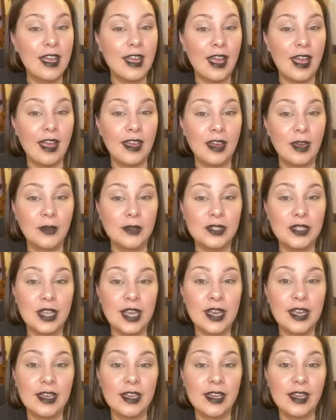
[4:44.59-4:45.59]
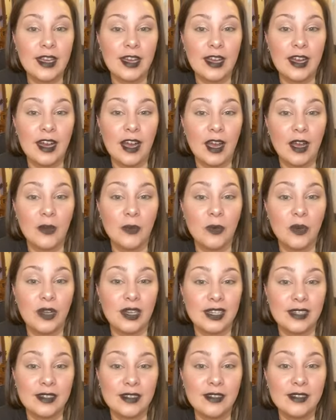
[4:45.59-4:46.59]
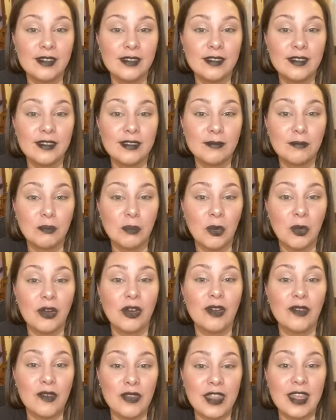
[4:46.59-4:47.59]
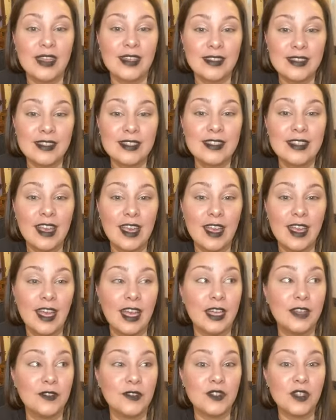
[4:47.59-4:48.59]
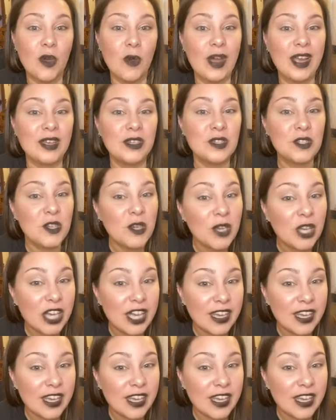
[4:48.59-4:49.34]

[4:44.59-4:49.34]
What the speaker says: And I was like, I want more of this. And so I took